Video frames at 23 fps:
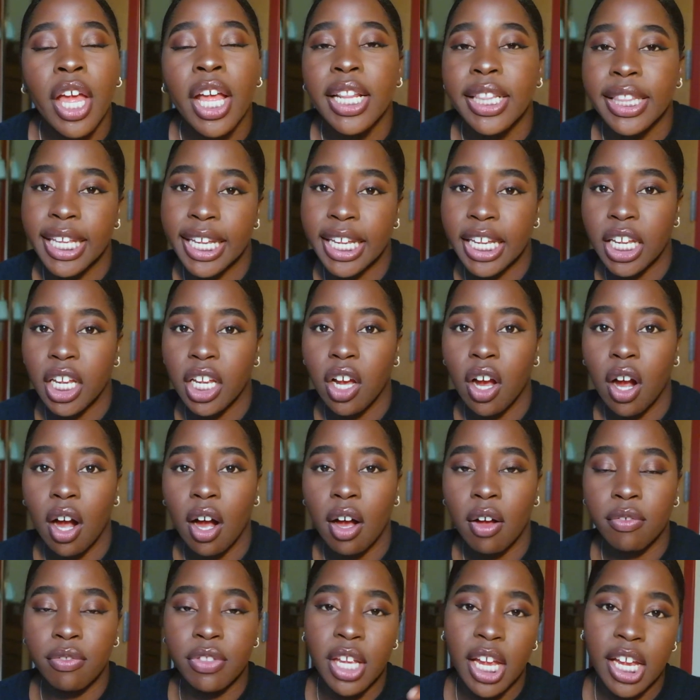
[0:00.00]
Thinking
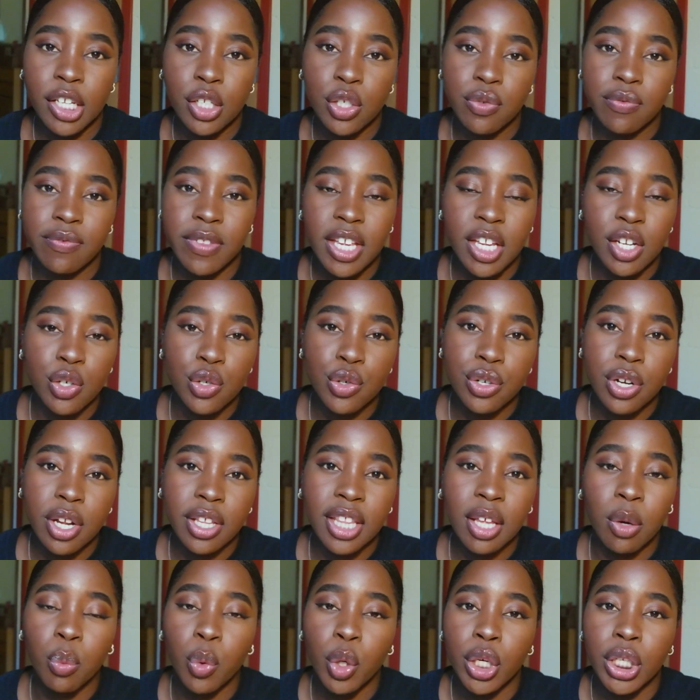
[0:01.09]
of the age of the internet
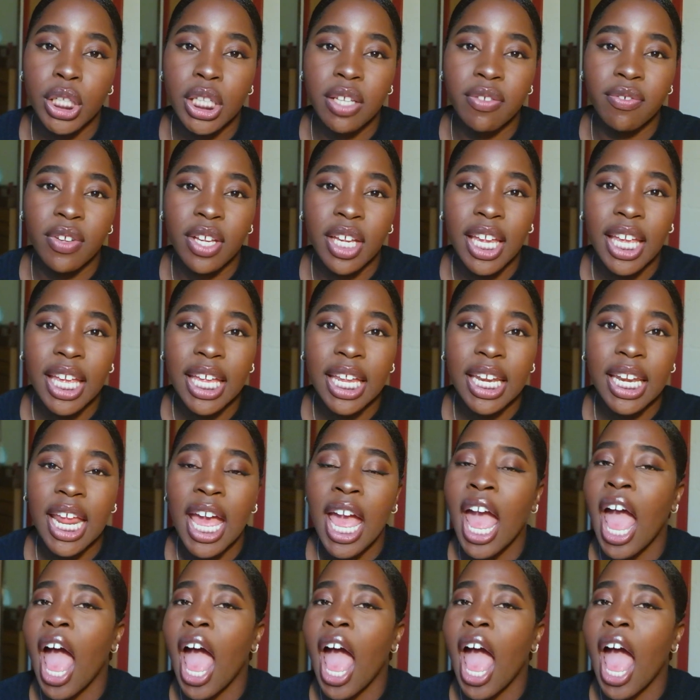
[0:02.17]
that we are living in,